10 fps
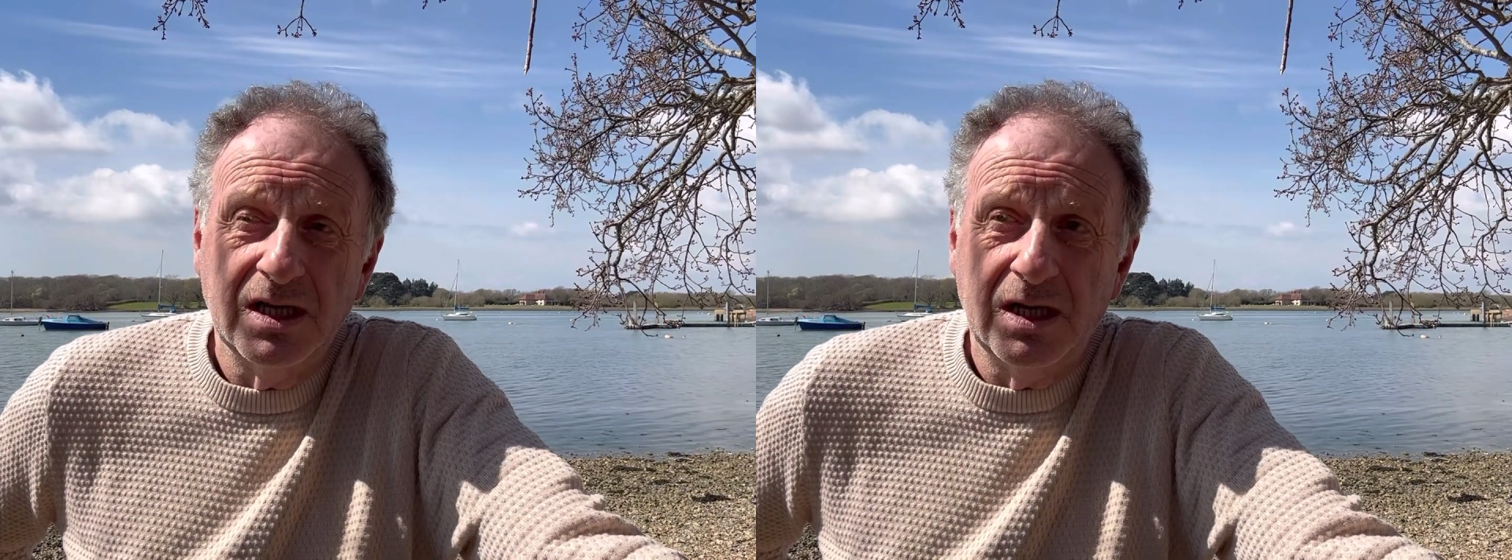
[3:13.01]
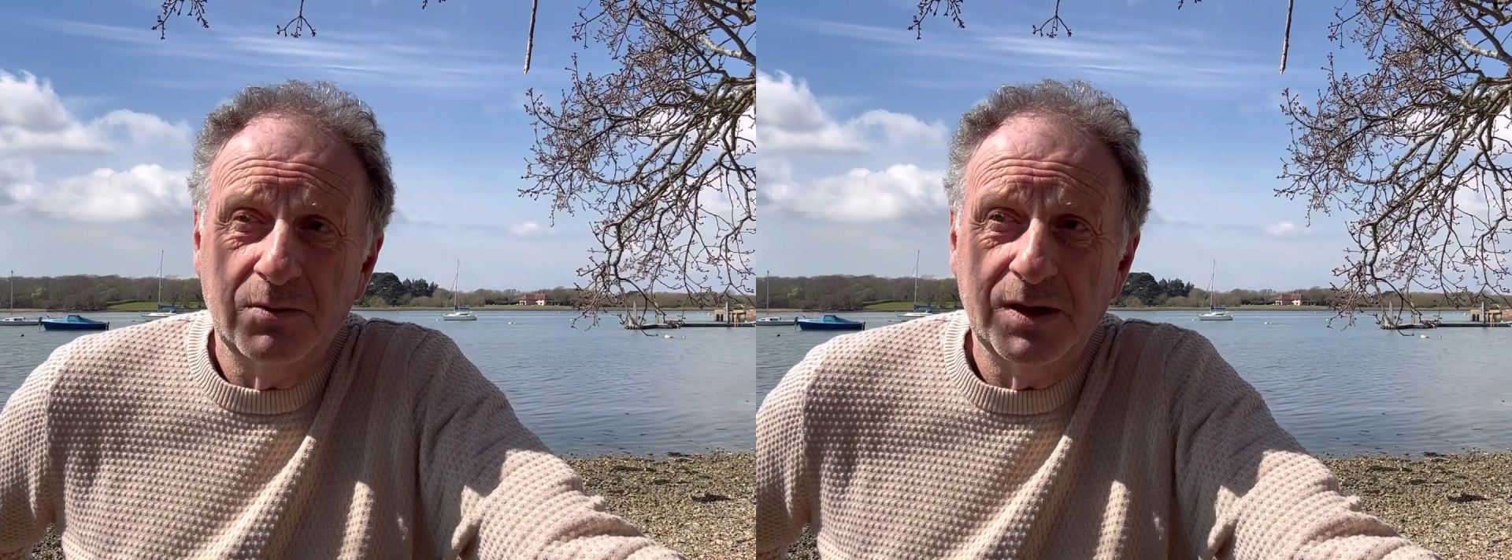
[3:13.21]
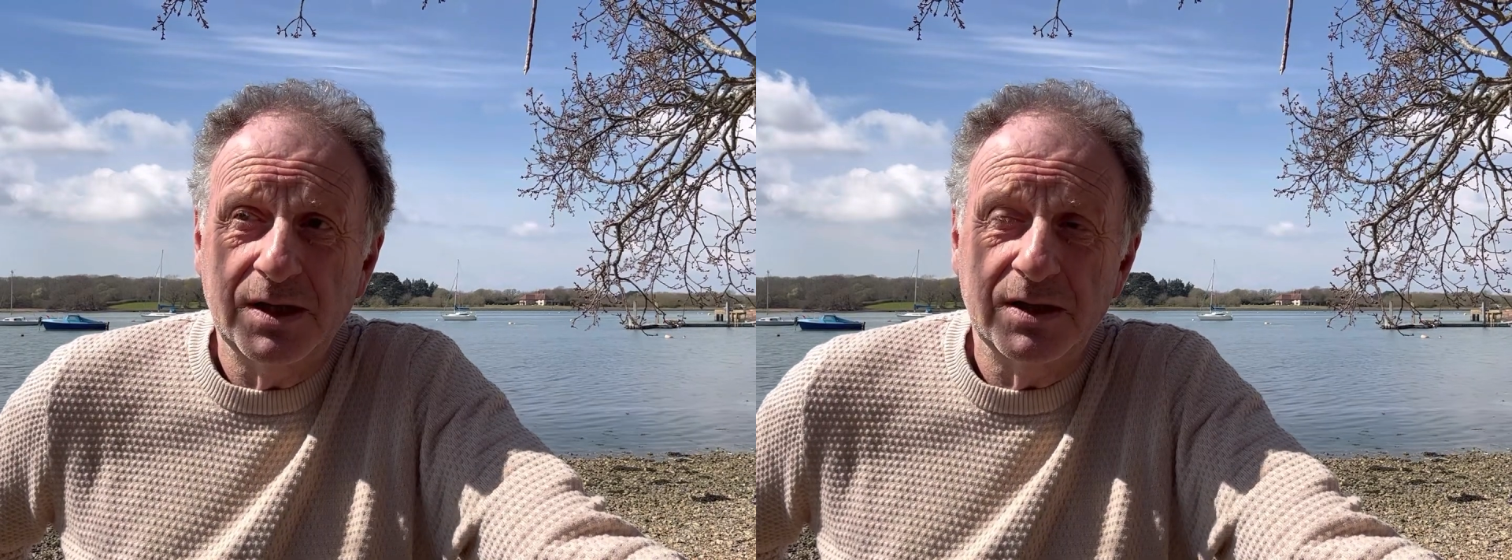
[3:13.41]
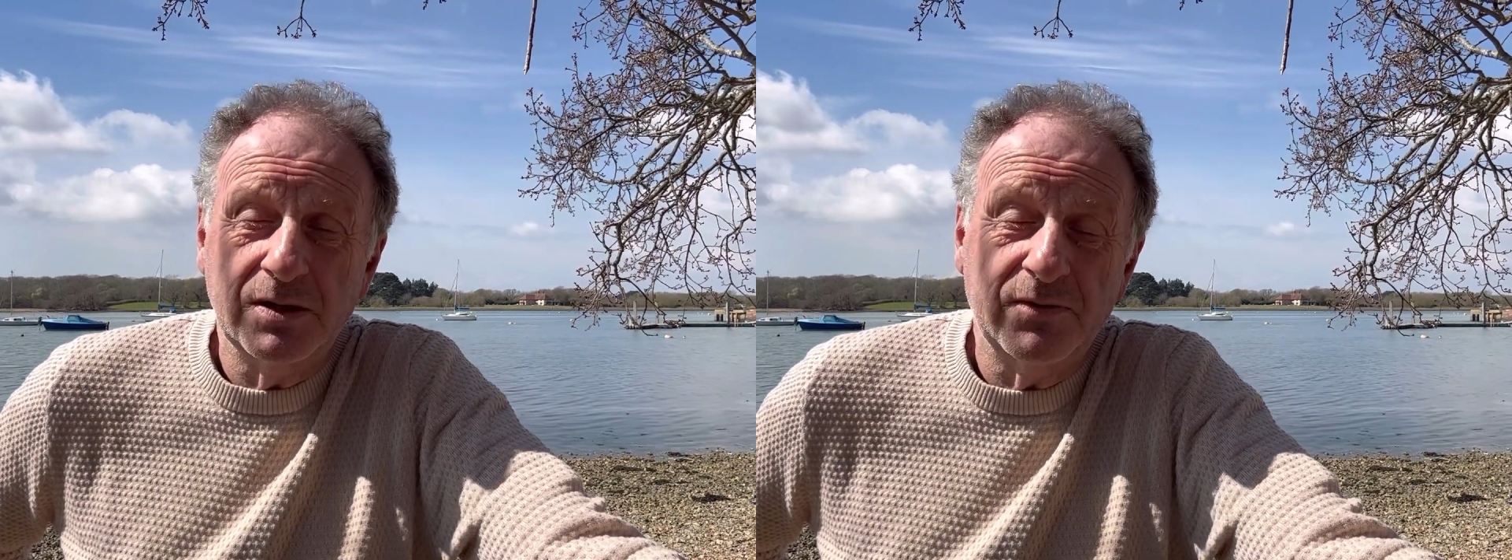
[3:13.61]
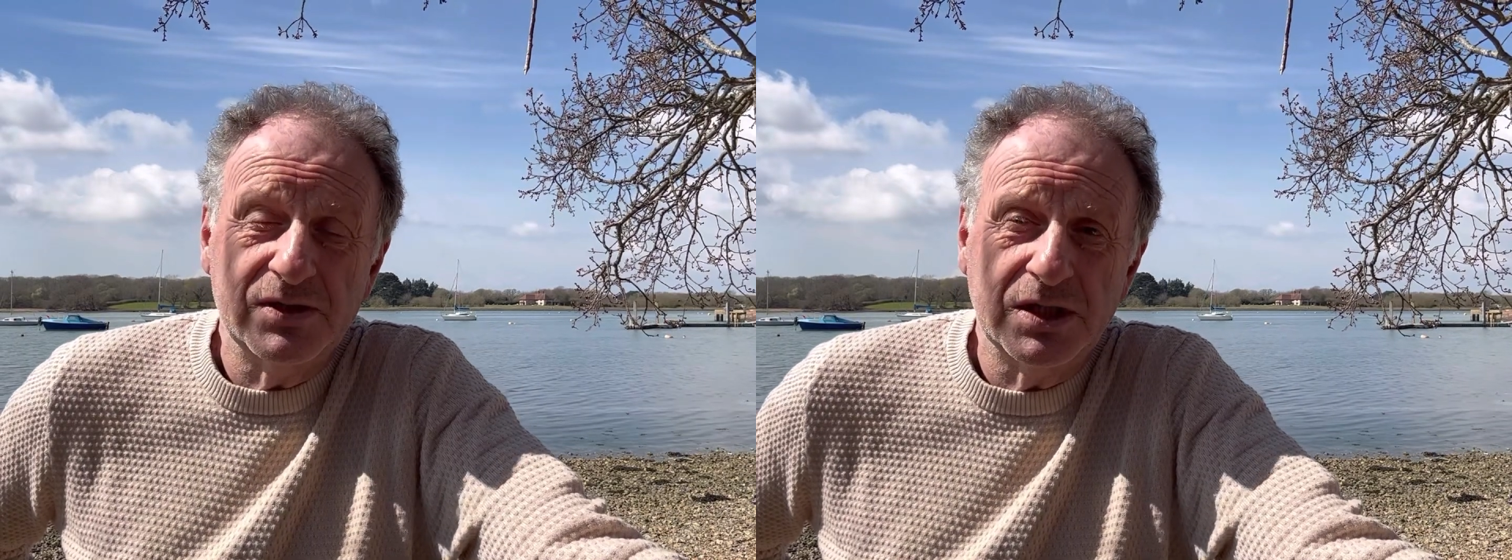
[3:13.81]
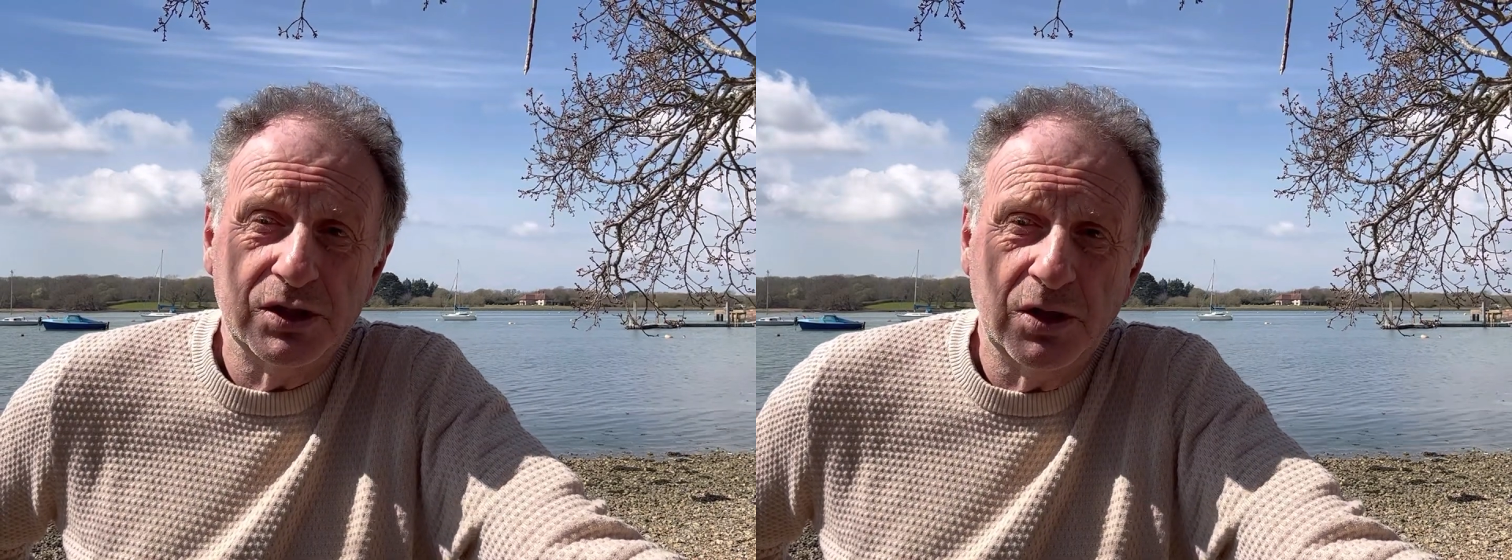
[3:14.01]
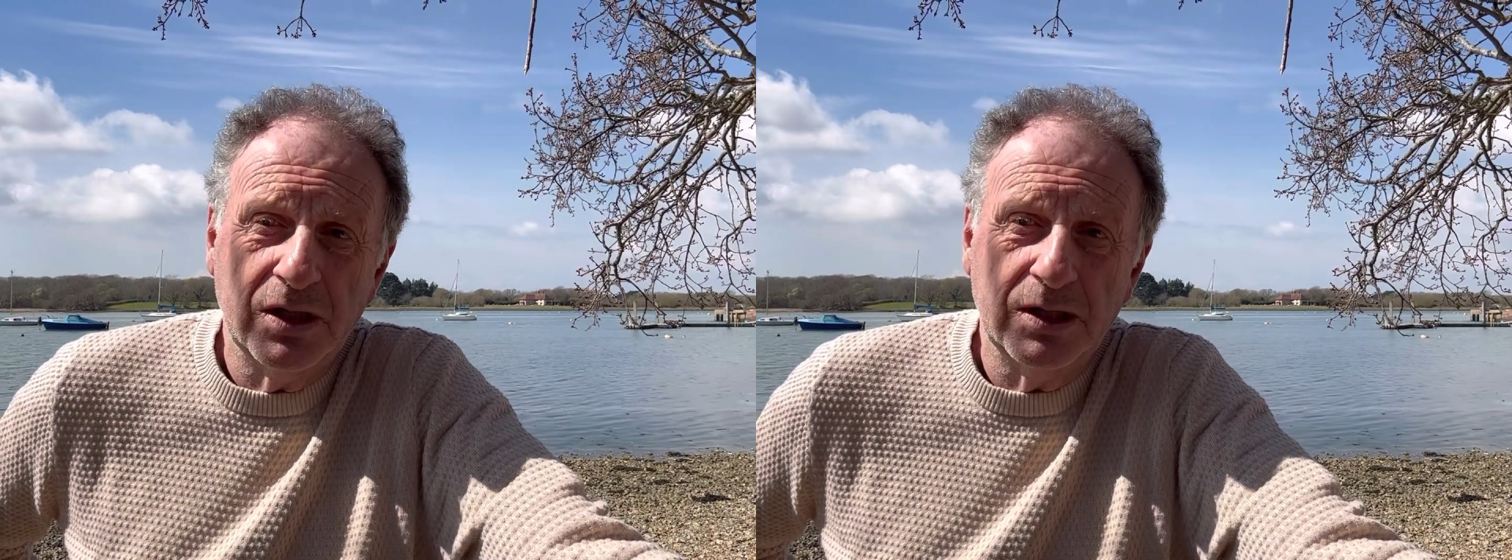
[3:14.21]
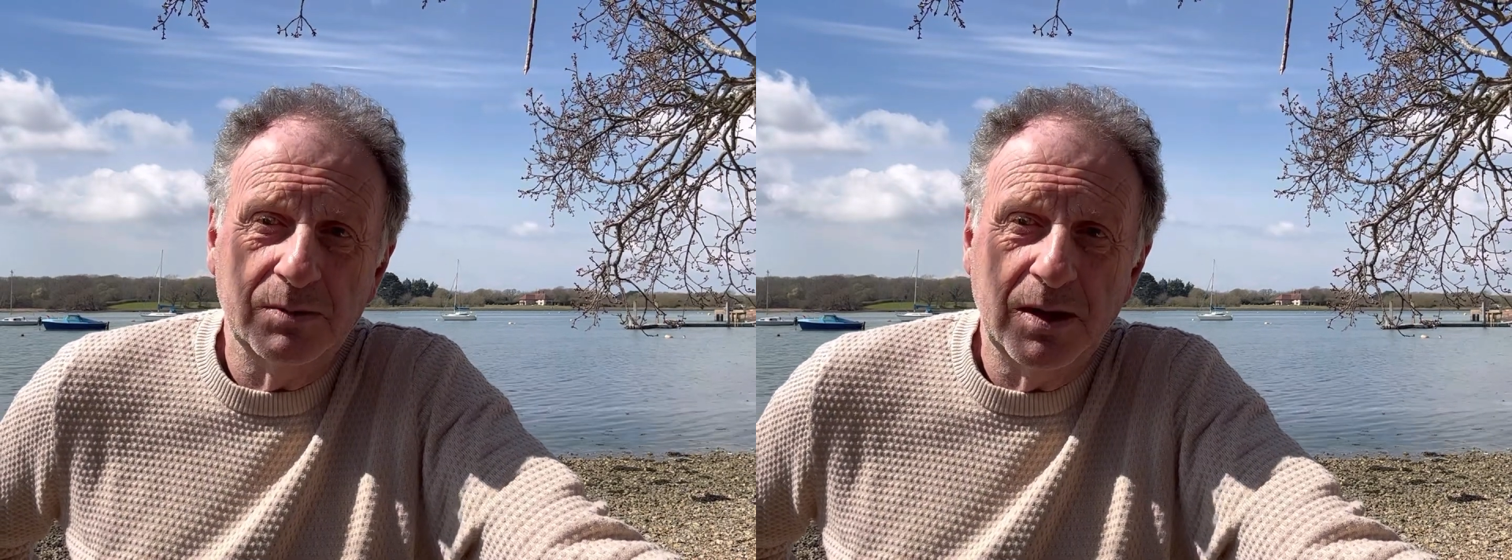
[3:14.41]
I wanted to obviously show a
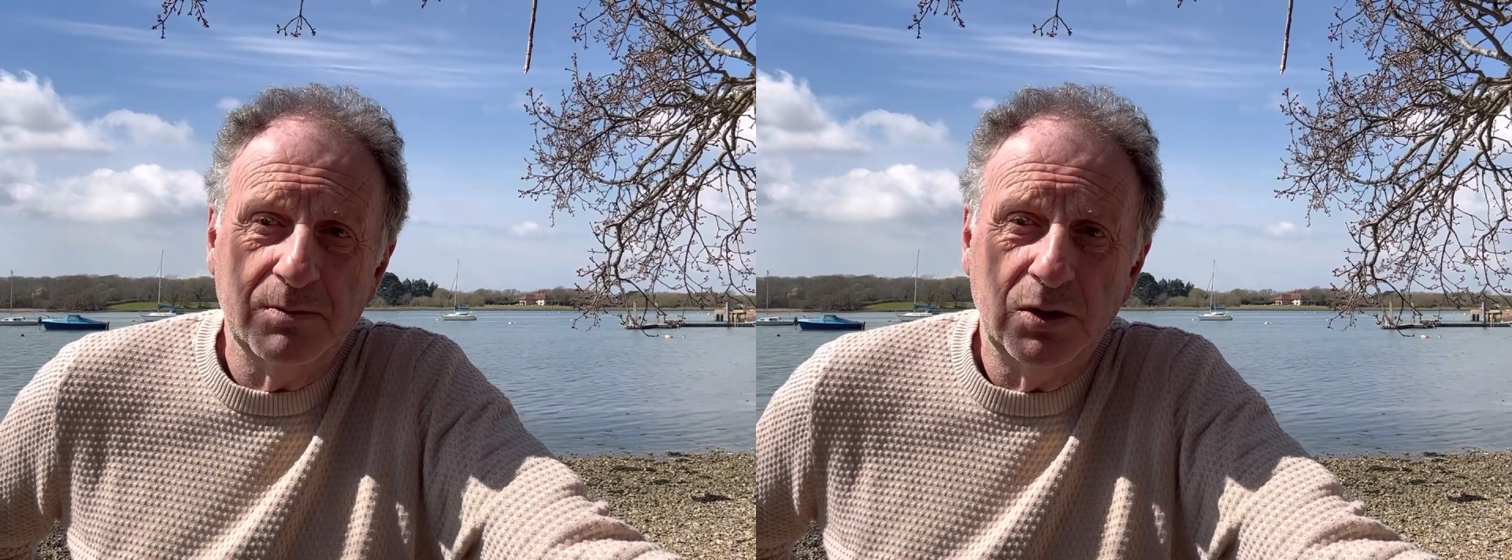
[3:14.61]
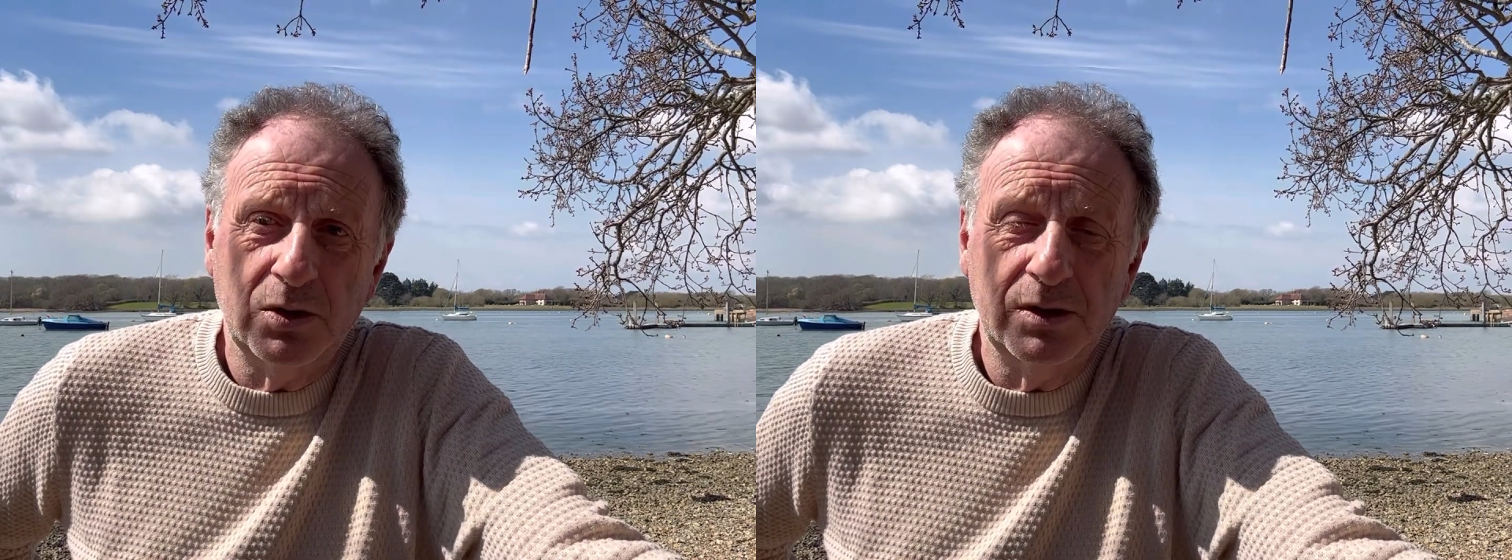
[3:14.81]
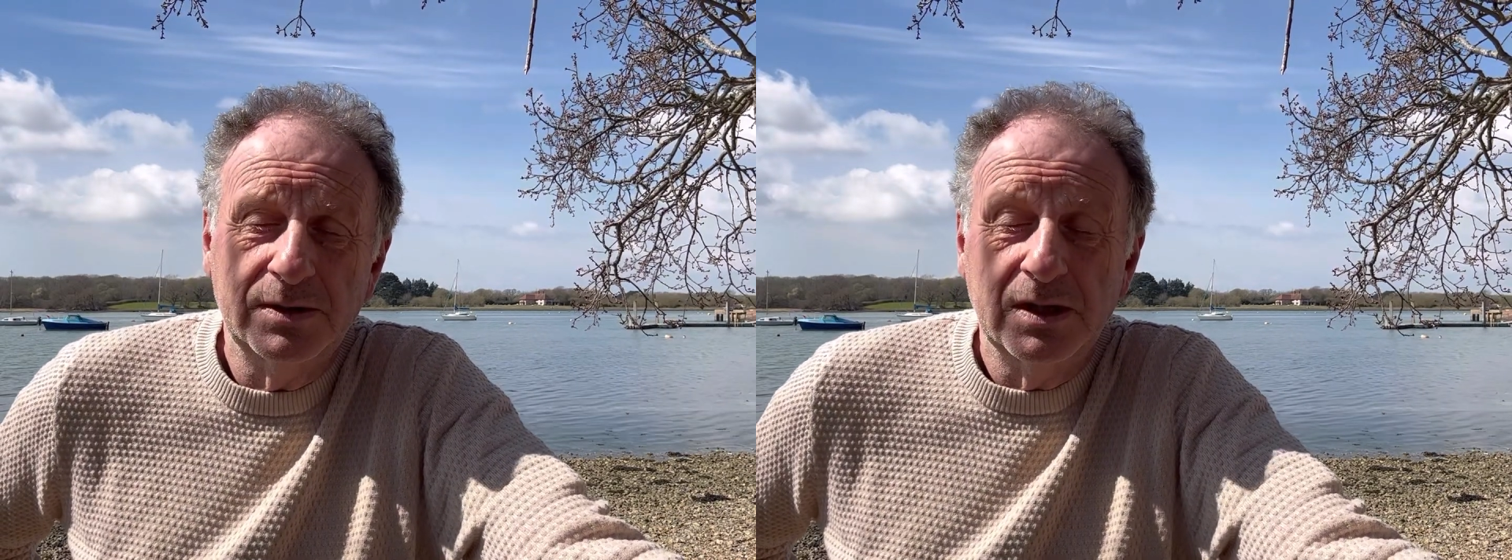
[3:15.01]
little bit more,